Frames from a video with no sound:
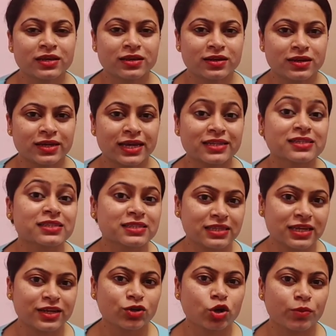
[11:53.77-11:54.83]
can
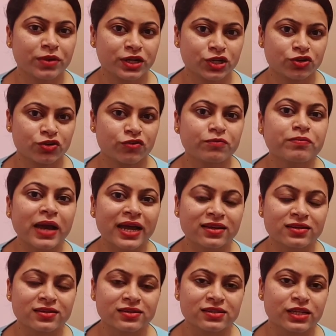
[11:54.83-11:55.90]
see in comedy of
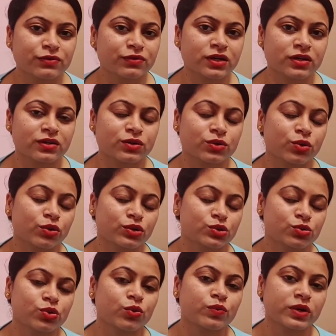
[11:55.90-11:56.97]
manners. They were not
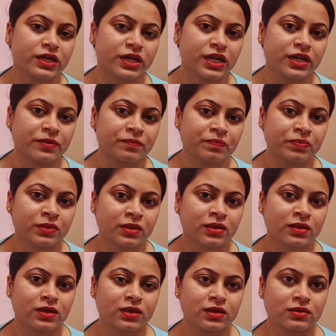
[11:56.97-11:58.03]
so witty.
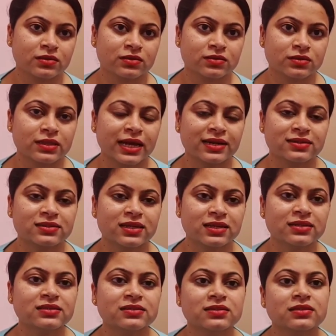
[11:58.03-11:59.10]
In that
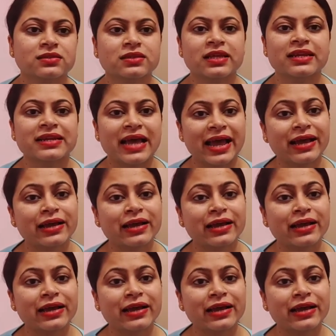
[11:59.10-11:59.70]
sense, they lack